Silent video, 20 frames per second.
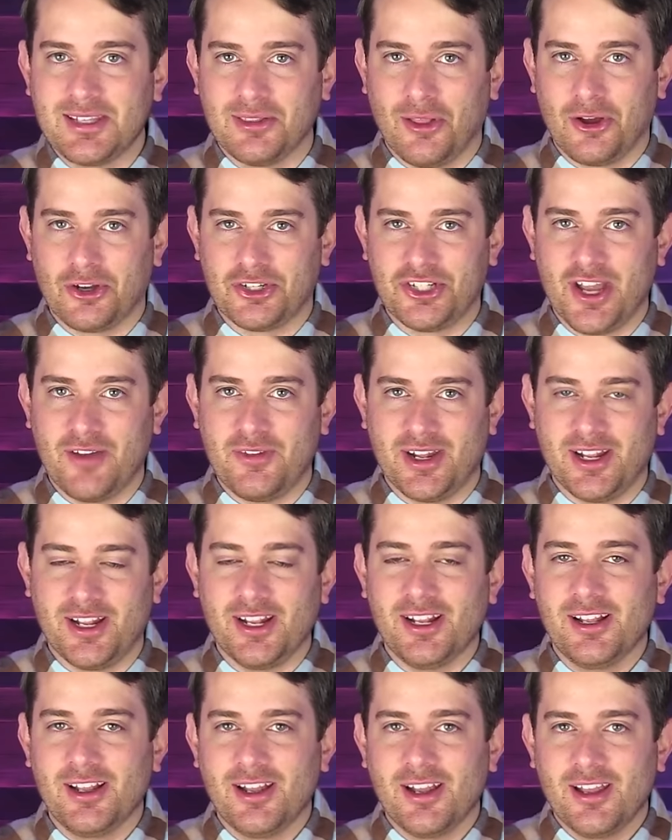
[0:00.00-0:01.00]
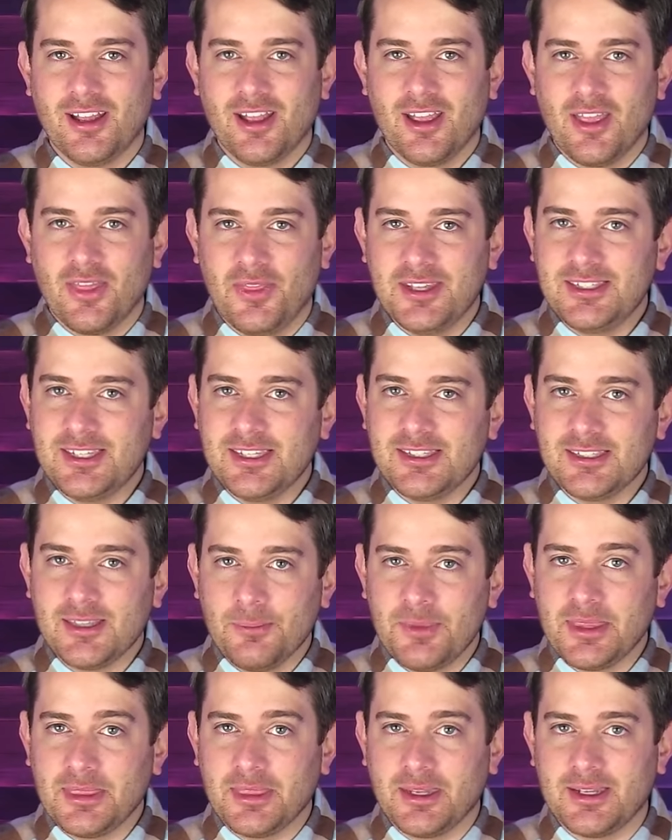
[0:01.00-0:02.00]
to longevity. This is
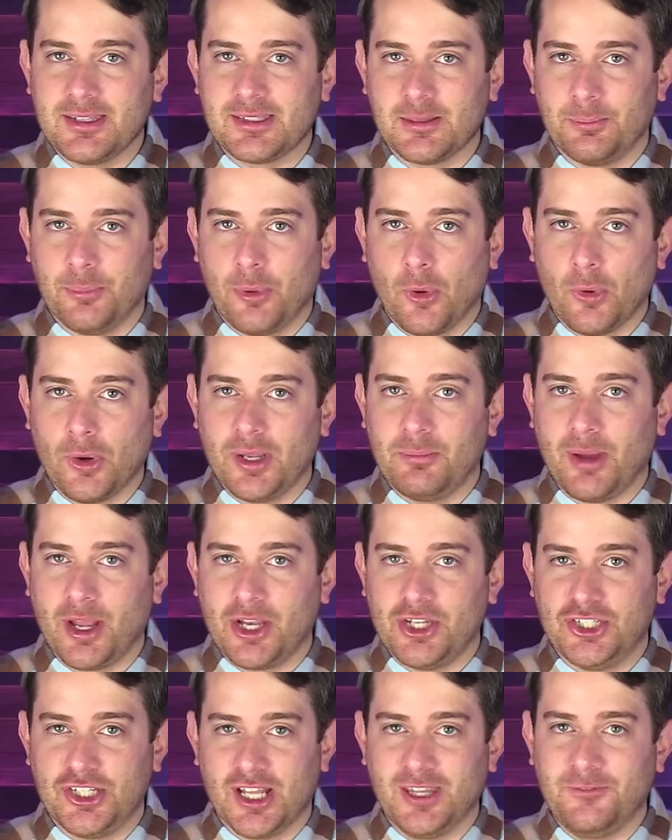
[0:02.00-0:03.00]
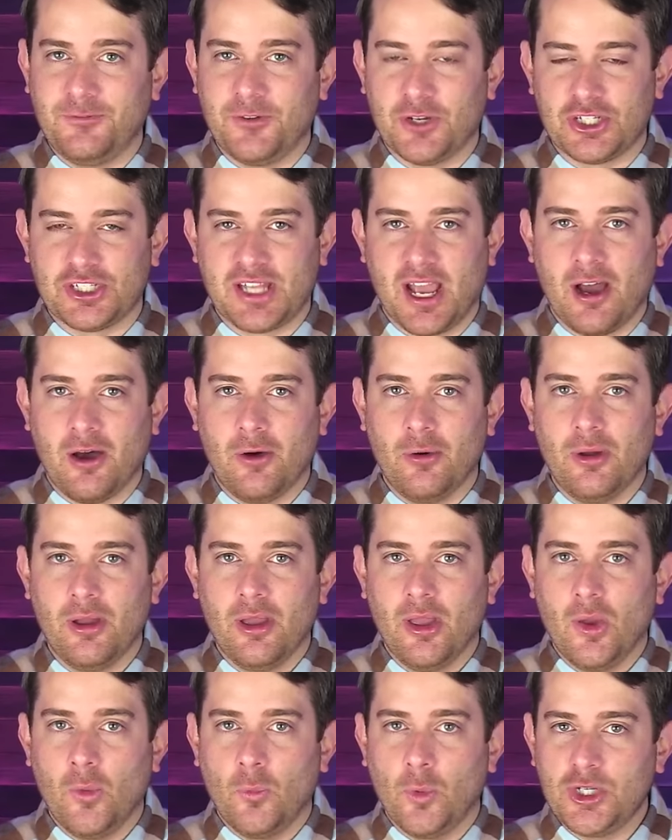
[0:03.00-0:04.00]
something that is supported by Jellyfish DAO,
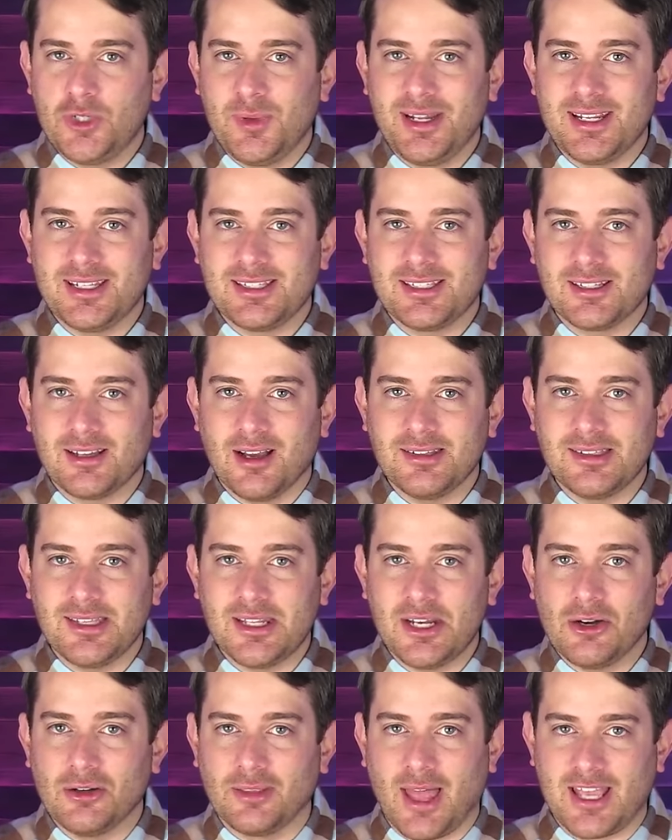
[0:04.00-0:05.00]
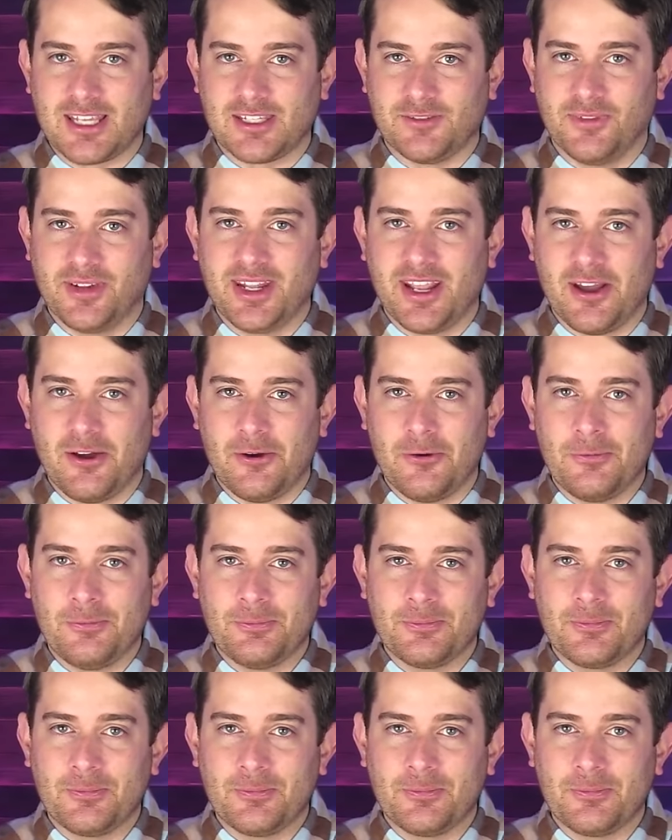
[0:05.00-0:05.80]
which we discussed in our last video.